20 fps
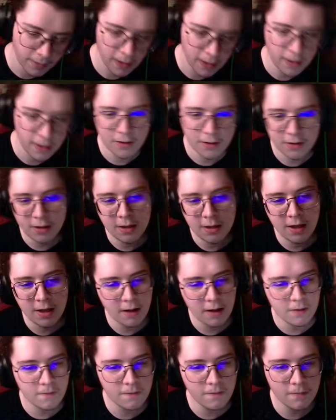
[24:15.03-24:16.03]
So you
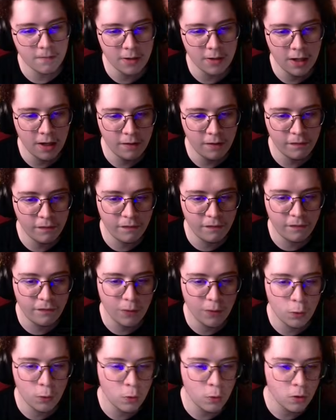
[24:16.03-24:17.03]
got
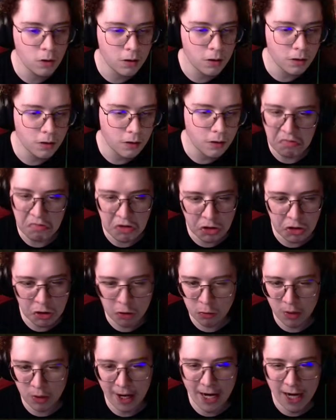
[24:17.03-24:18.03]
4
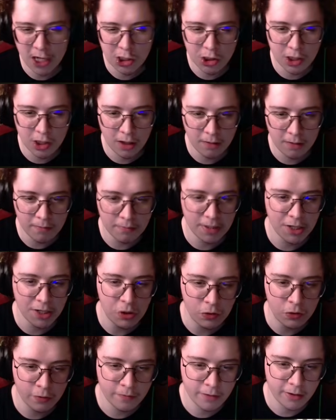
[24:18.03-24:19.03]
trashed up
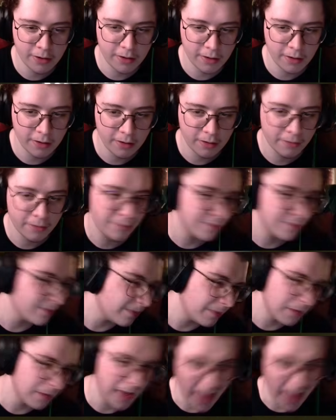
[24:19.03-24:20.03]
bedrooms here.
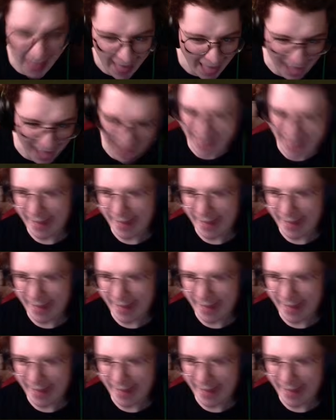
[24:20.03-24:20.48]
Bleh.